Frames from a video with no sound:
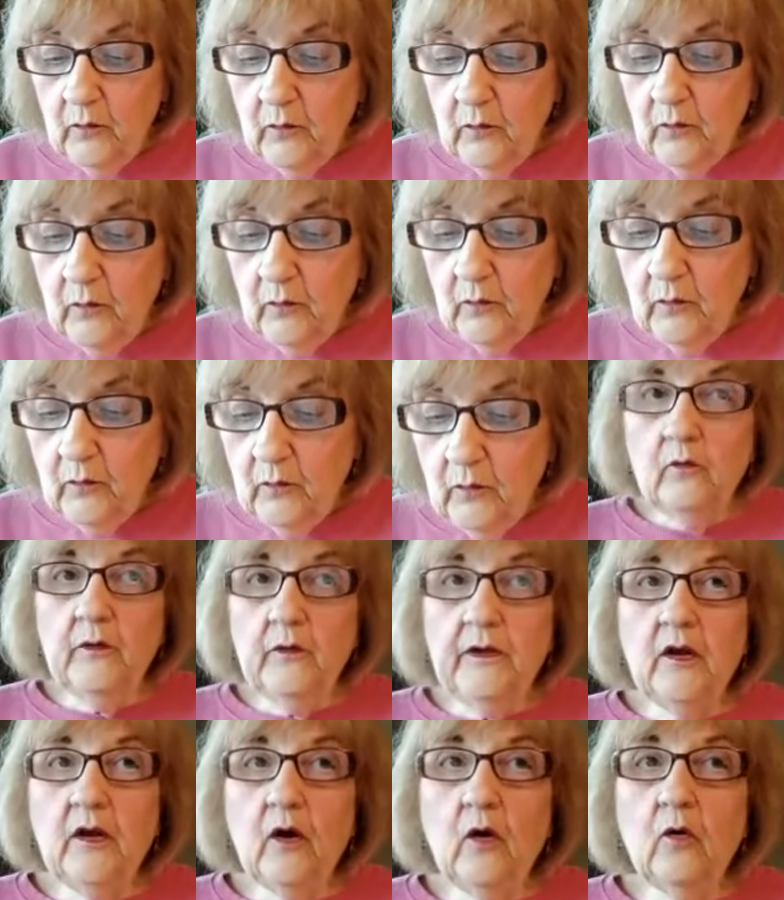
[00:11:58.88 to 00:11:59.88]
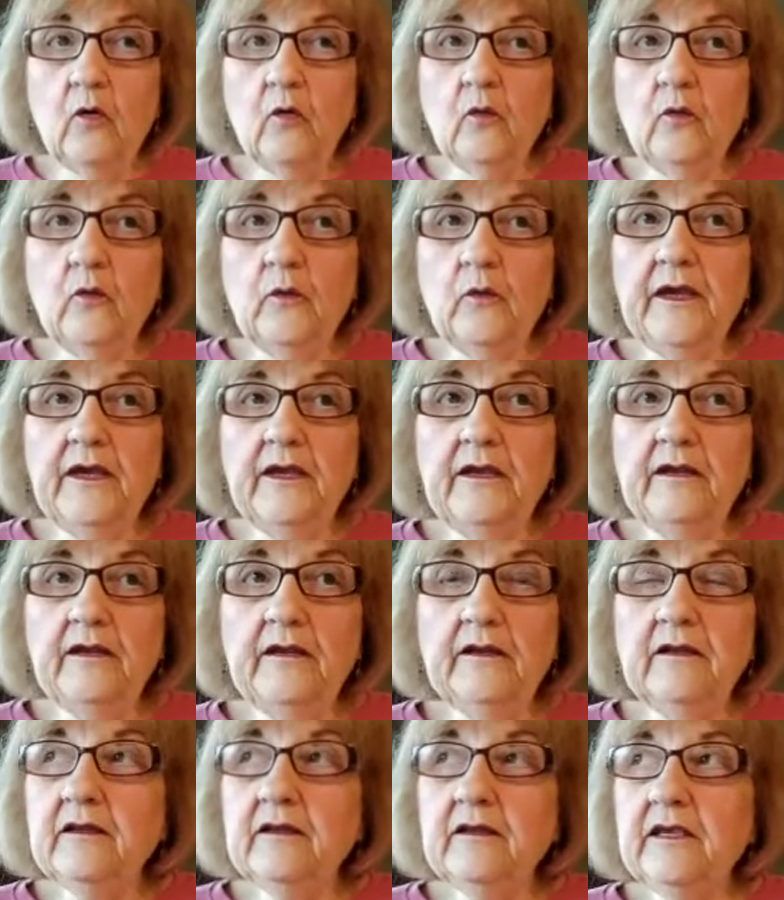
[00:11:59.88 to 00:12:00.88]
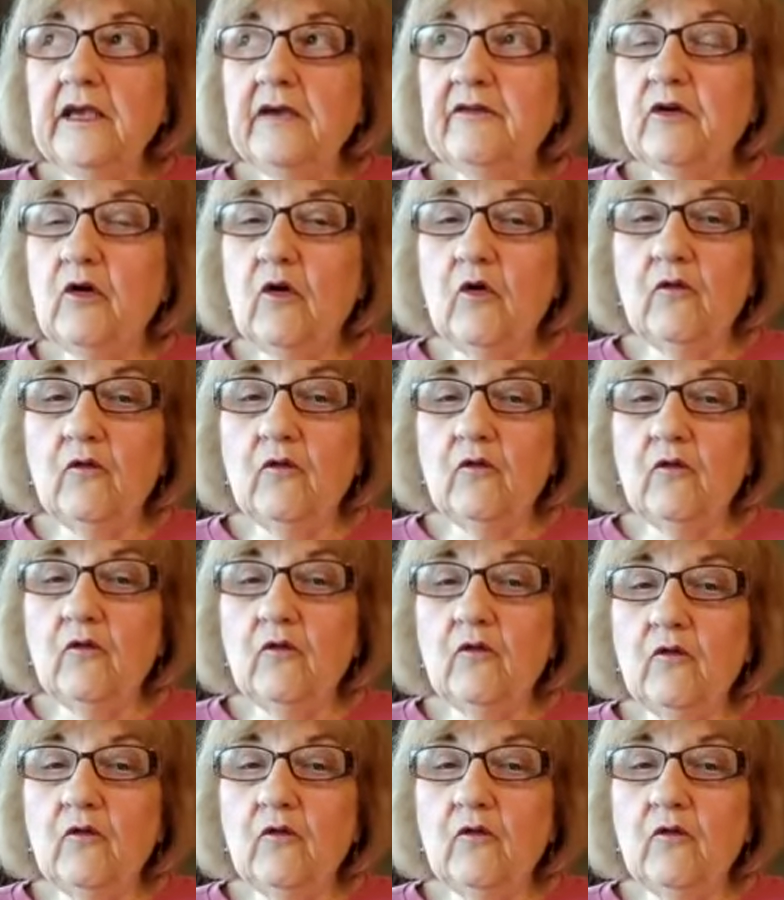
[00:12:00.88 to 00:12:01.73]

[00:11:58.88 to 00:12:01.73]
where, you know, we give it over